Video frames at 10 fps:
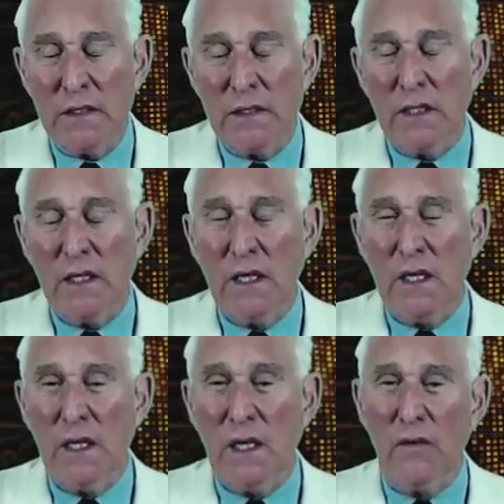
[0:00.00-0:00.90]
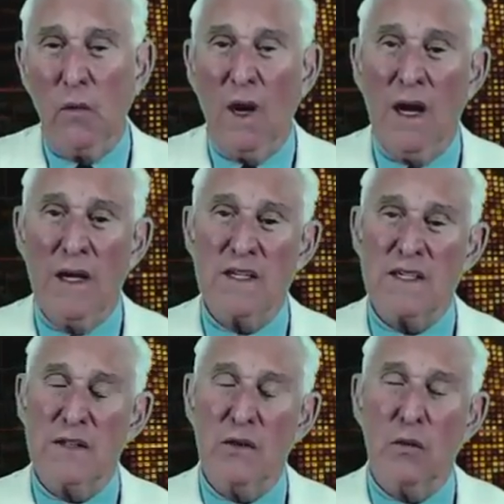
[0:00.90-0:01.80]
Otherwise,
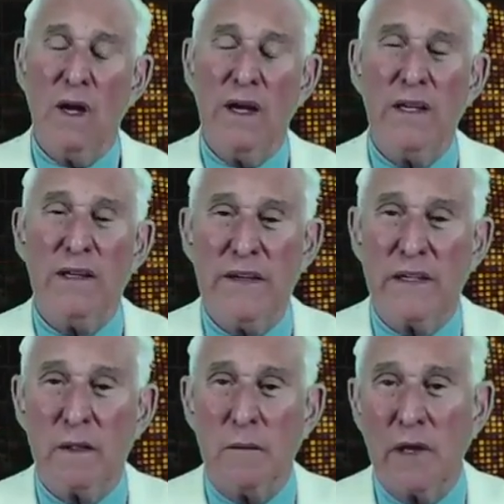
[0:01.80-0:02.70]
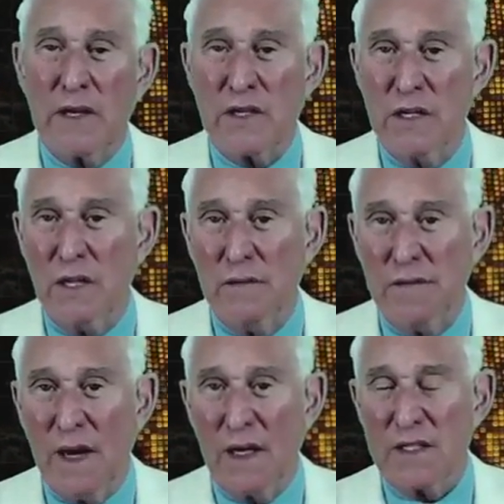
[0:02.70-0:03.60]
you're right, the complexion of
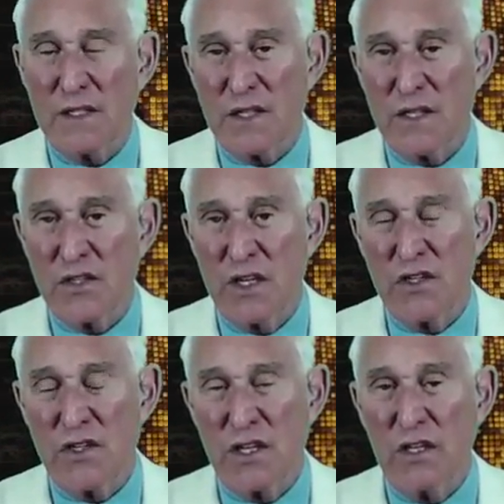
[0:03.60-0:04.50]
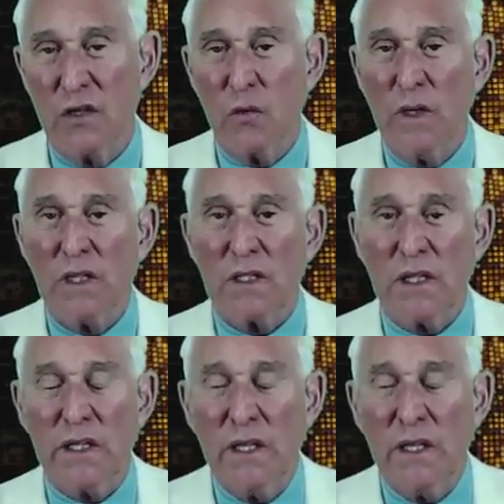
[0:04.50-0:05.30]
Fox is changing quickly.